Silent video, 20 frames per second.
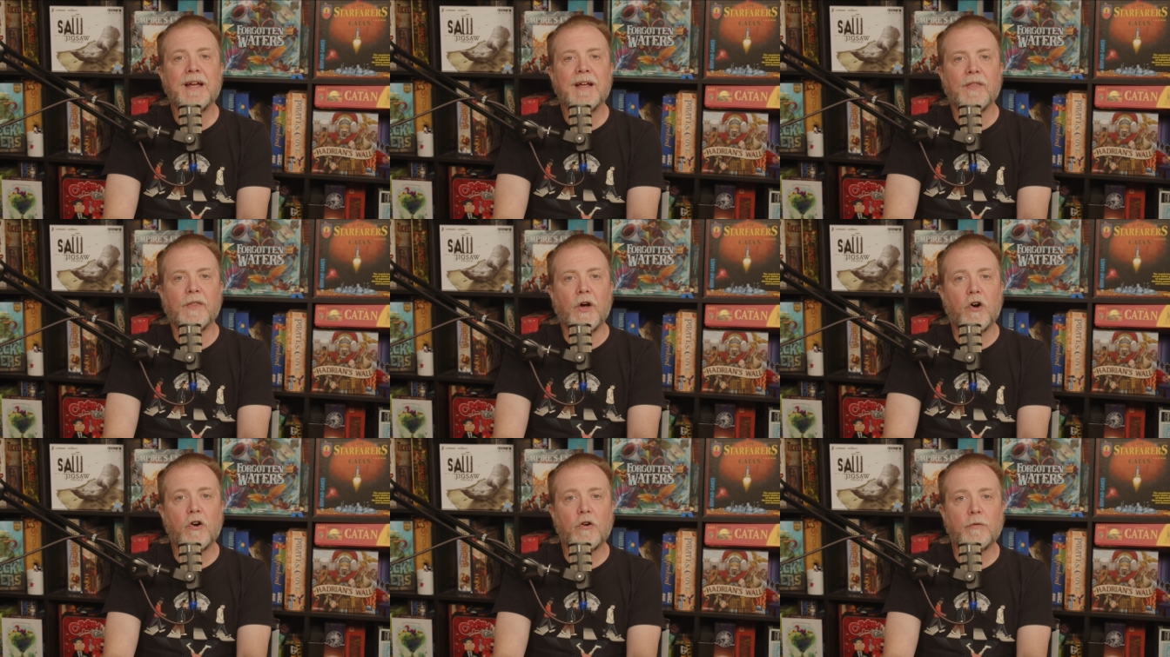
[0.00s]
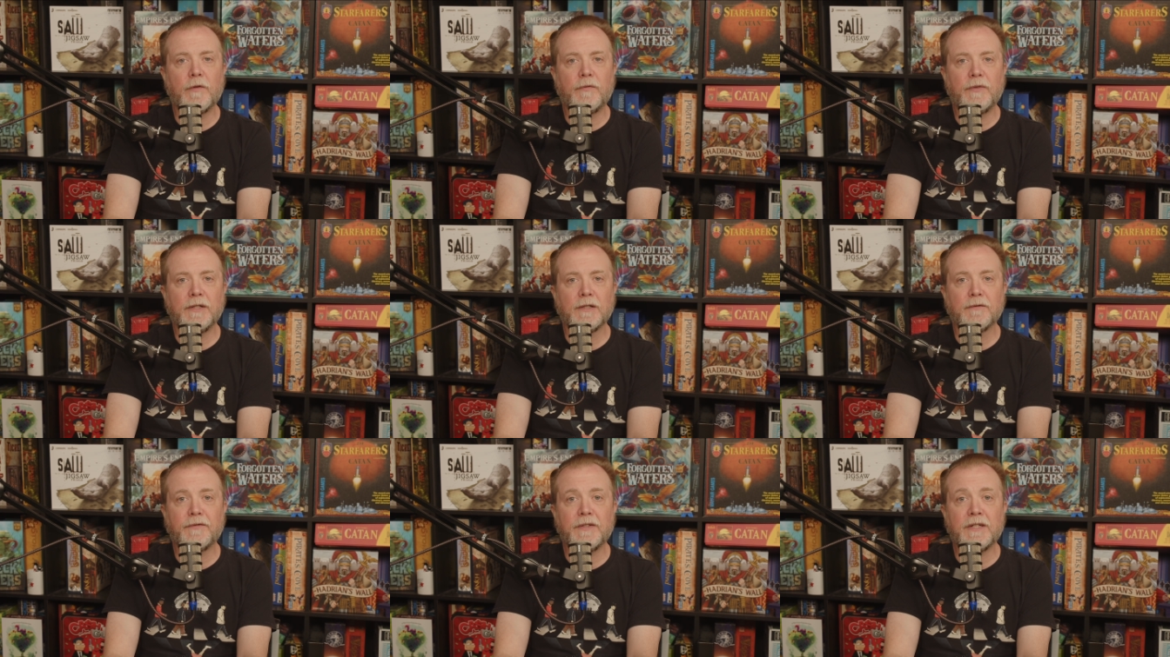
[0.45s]
the home of
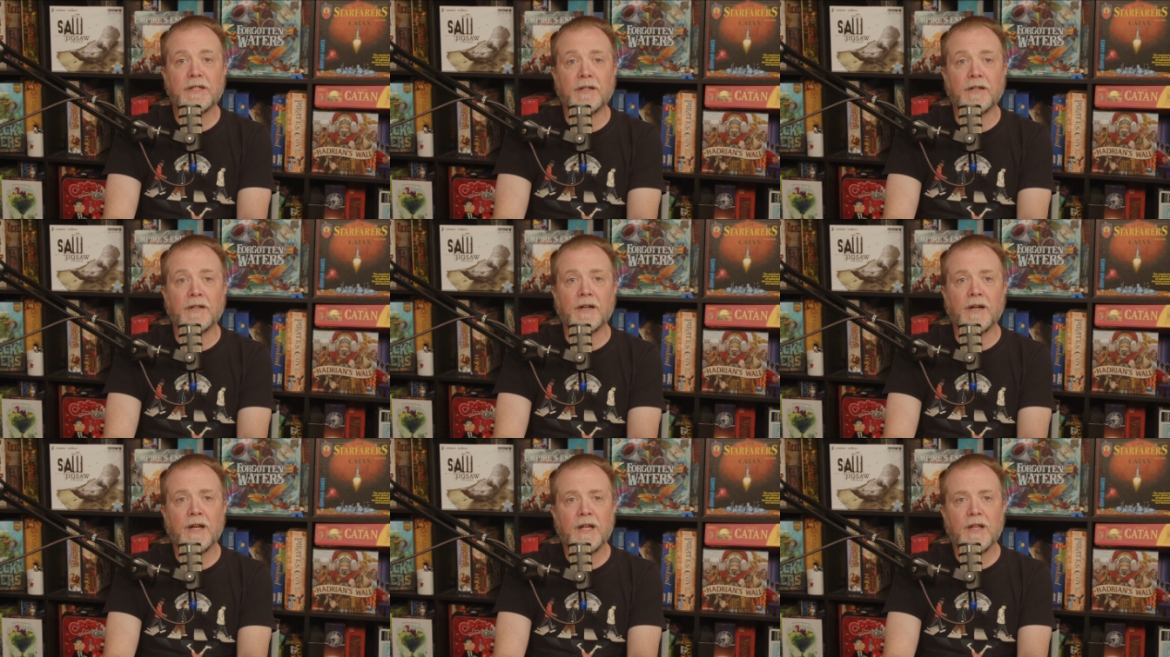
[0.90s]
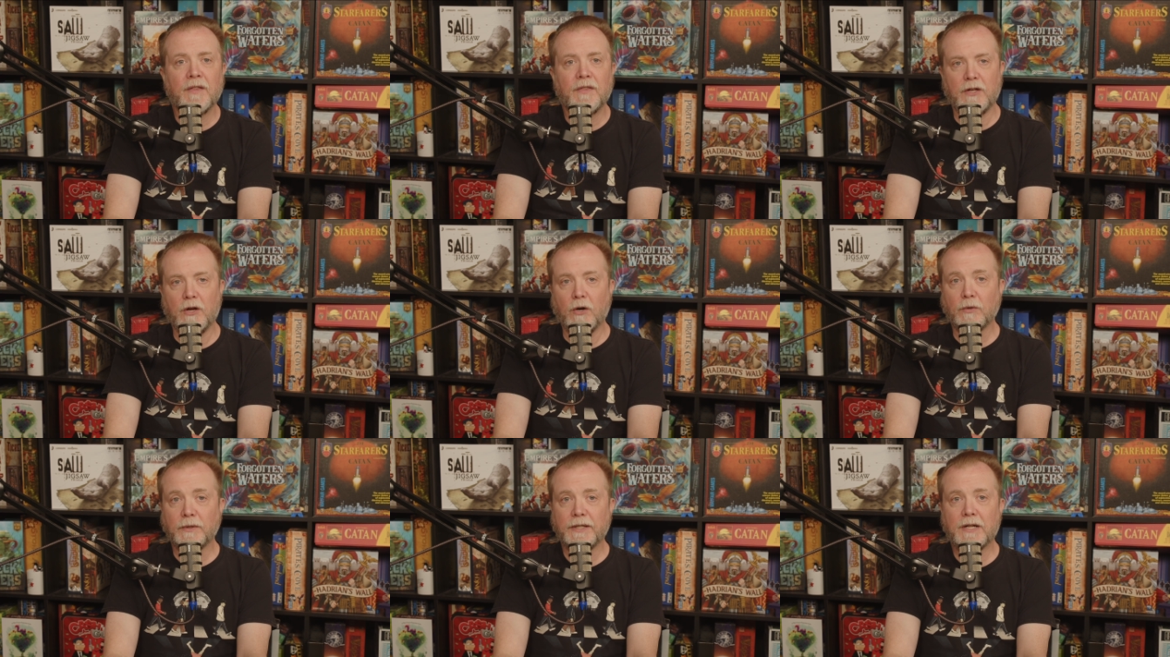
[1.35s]
Ilvir, the
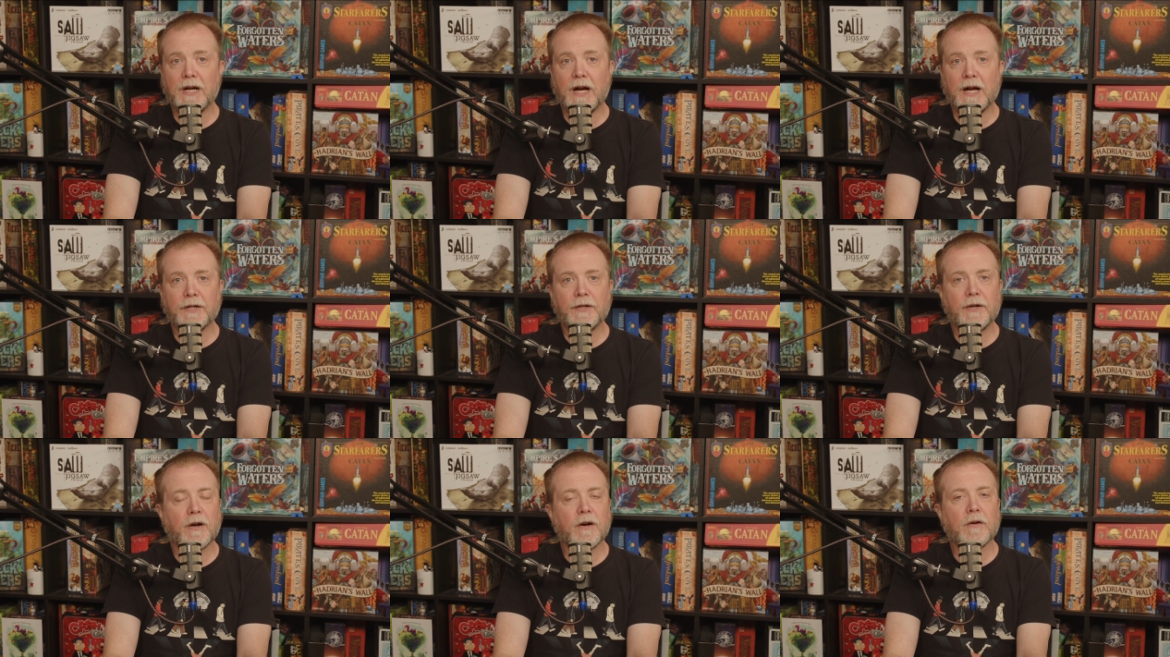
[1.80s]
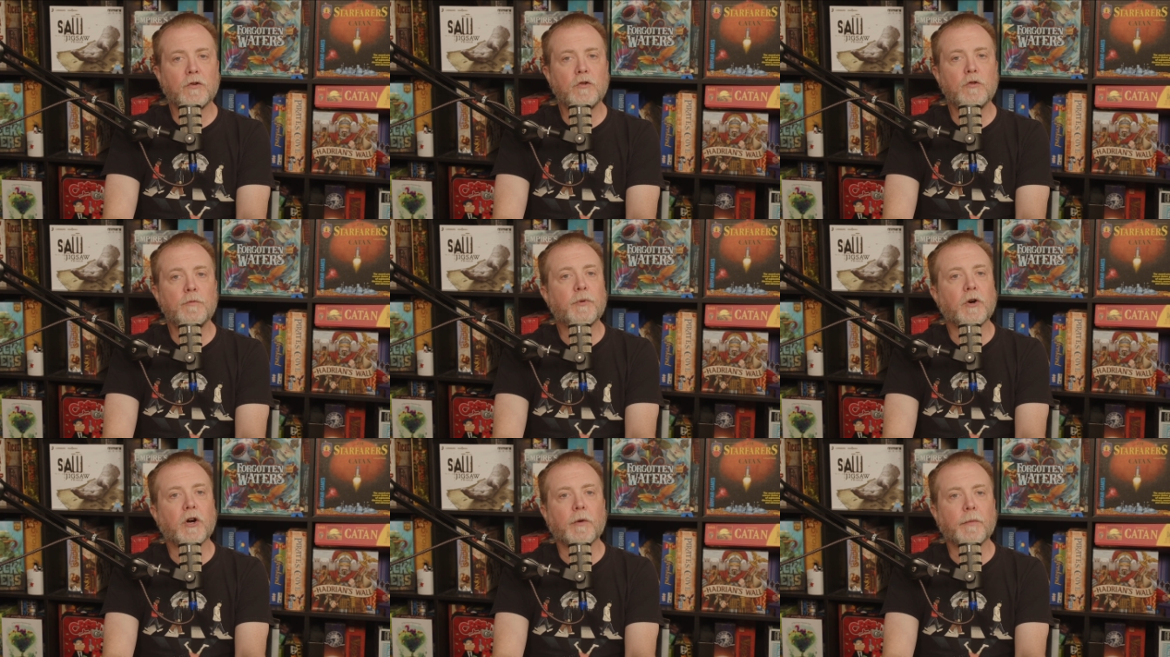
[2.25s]
only god in Harn who
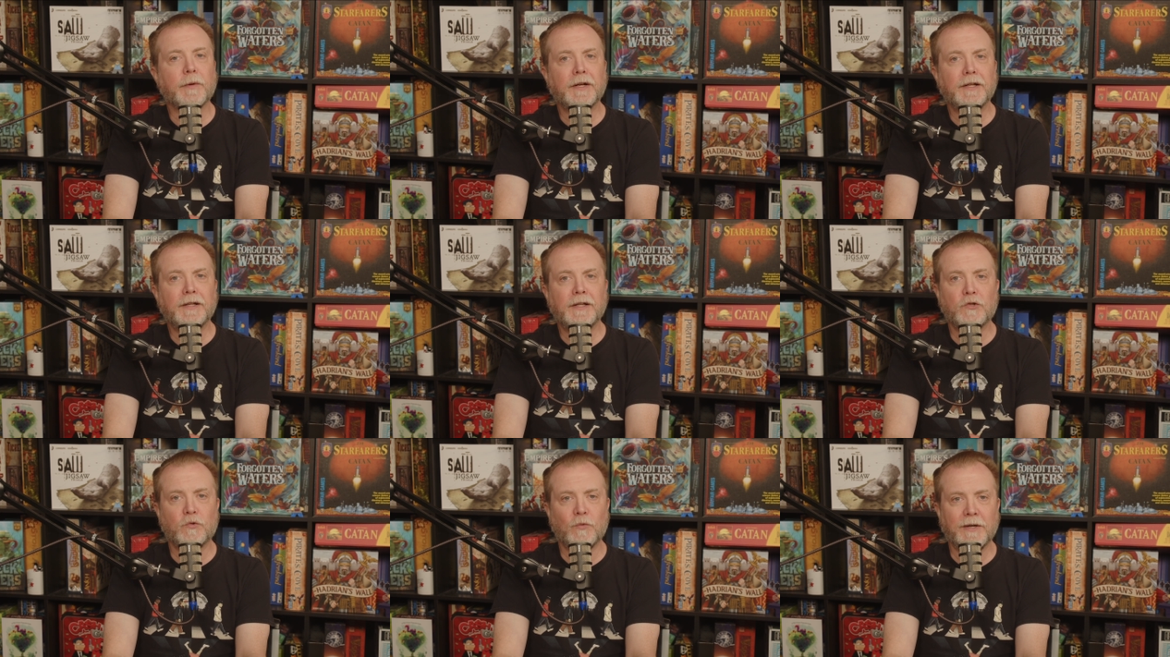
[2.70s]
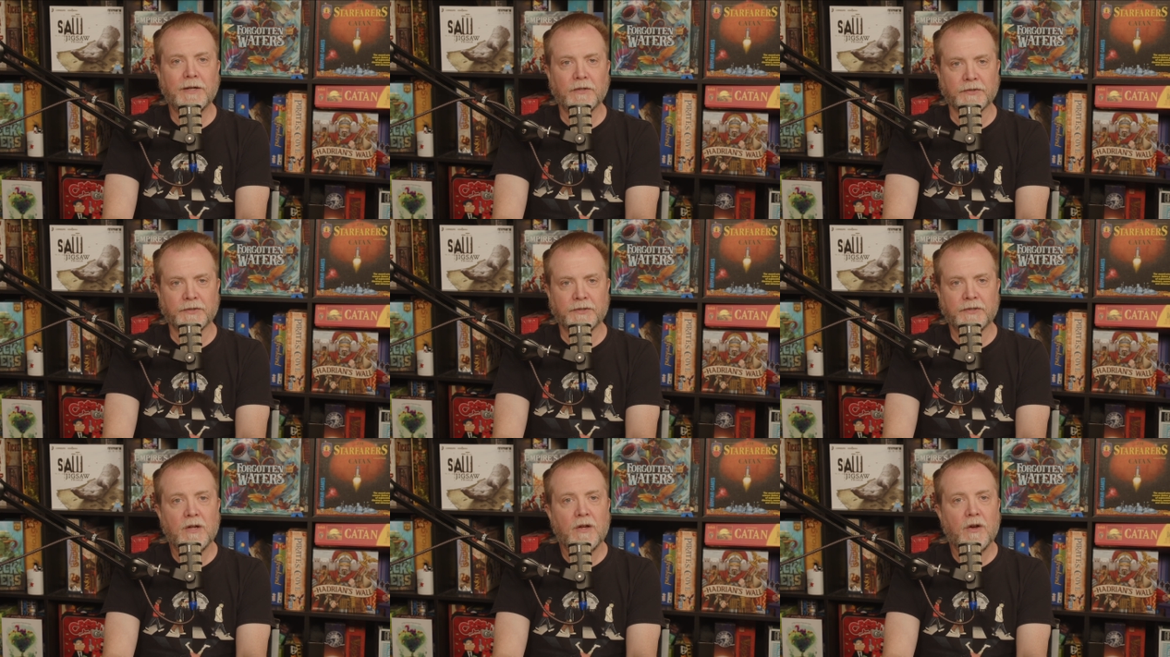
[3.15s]
permanently
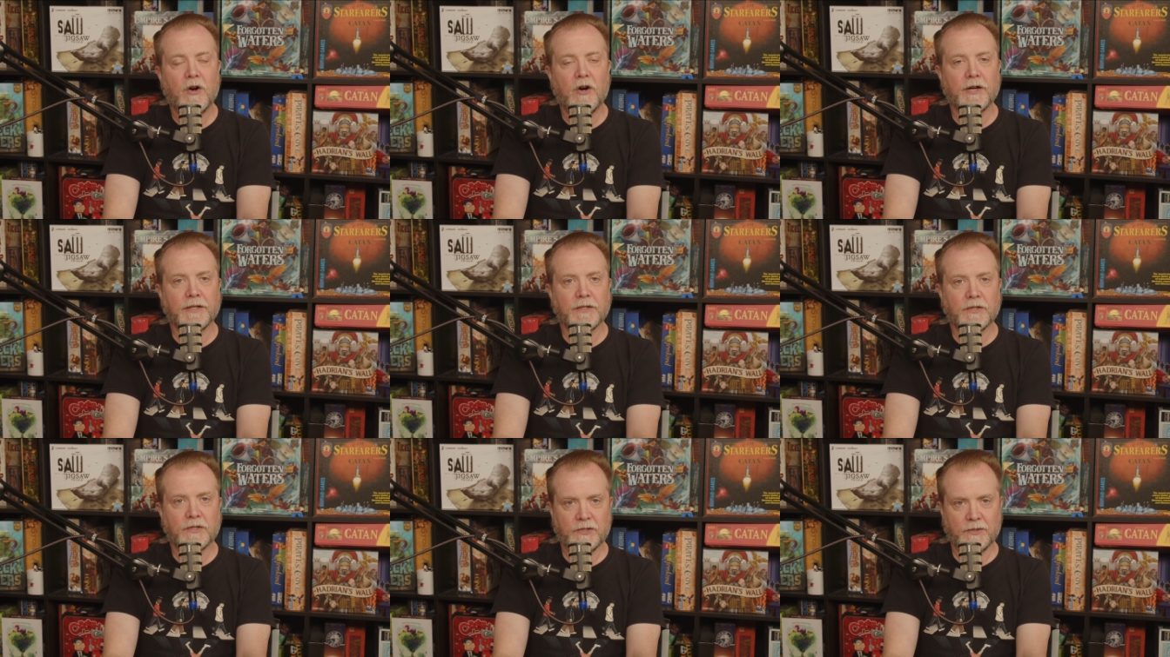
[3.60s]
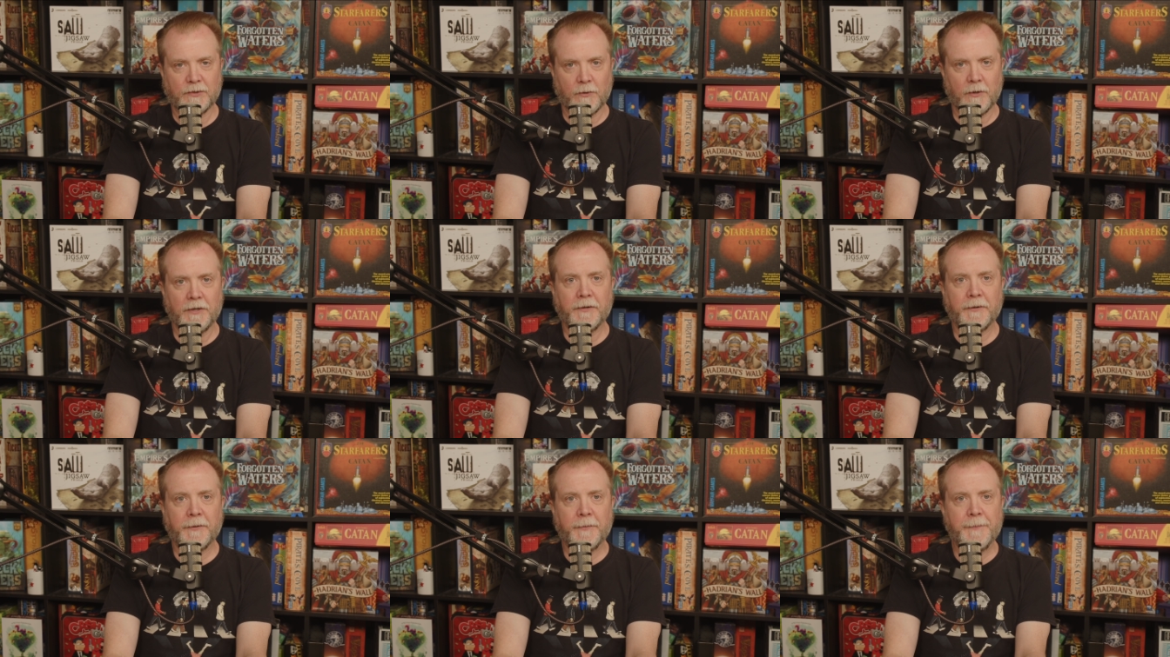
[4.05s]
dwells on its
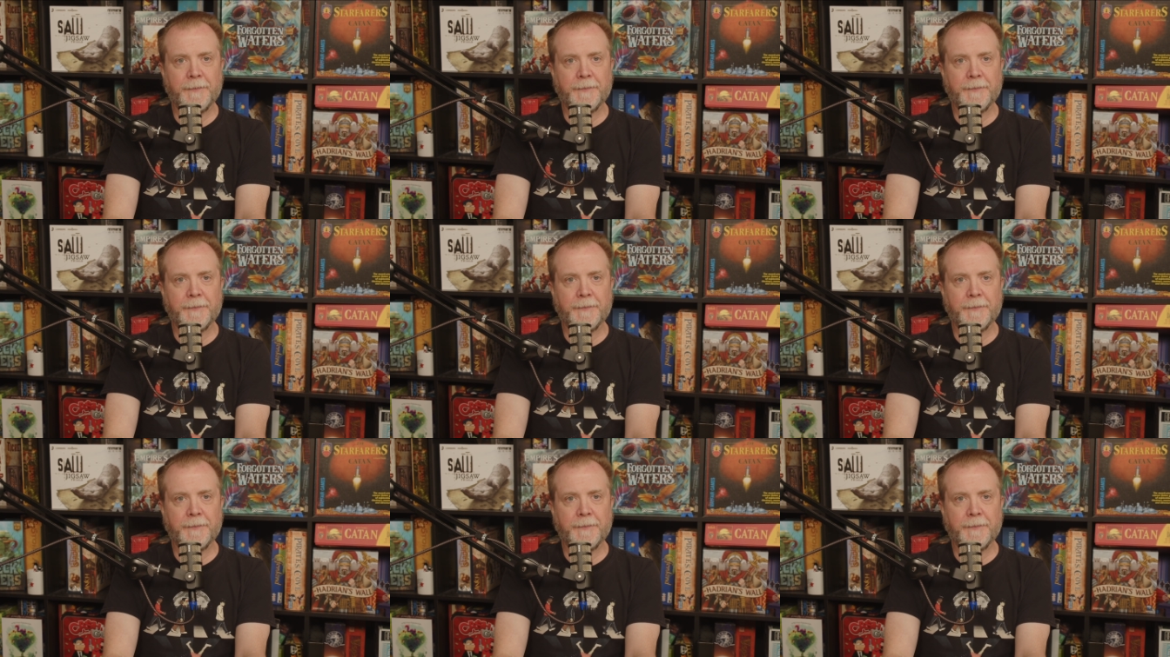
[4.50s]
soil.